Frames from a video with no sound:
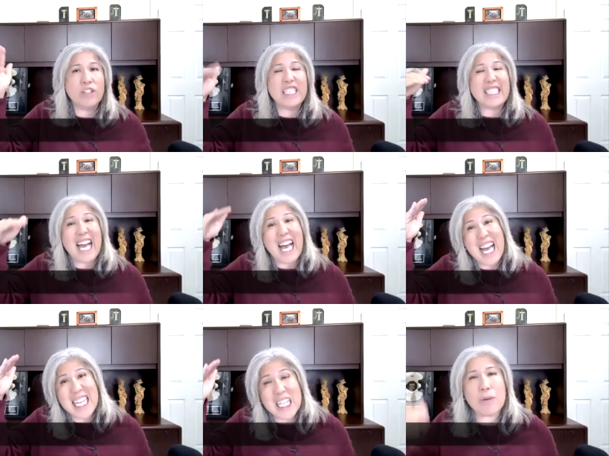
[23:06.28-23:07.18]
is the
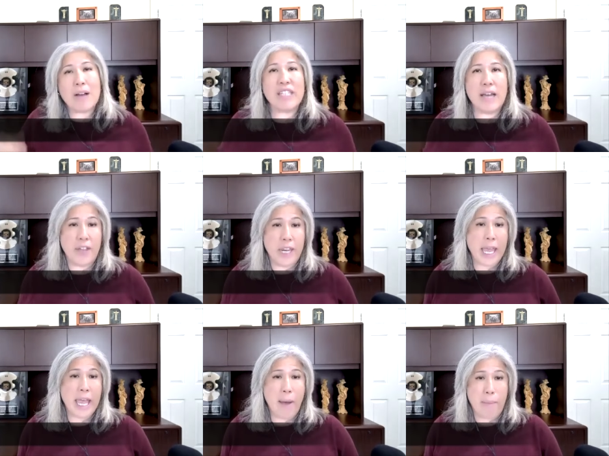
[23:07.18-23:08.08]
highest around seven
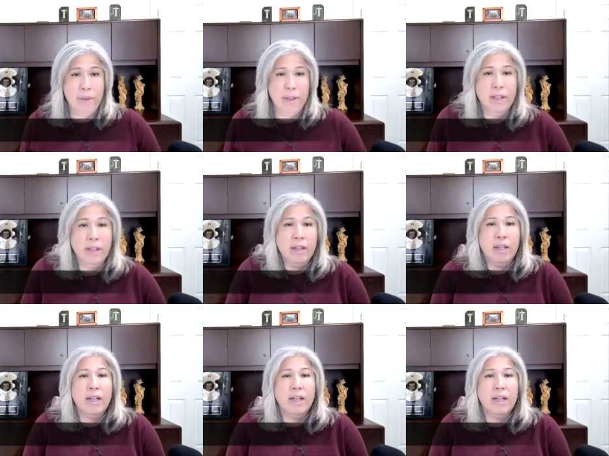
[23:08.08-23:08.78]
a.m. Mm-hmm.